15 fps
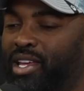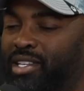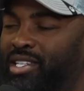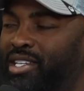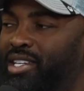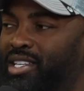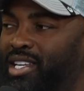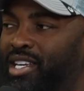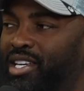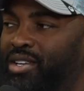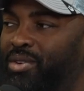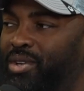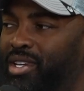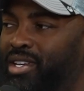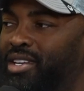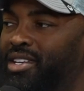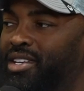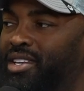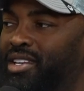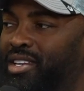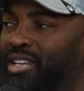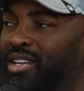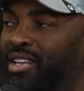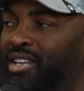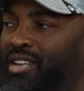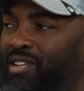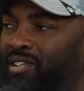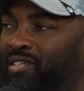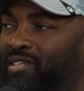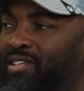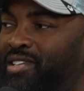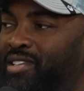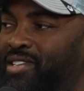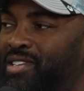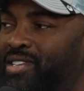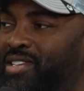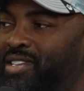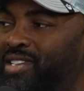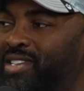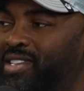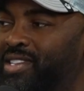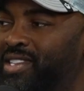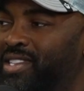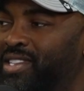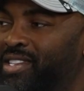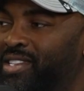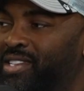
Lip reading: Jermaine Bishop, bro, and we got a clip of him.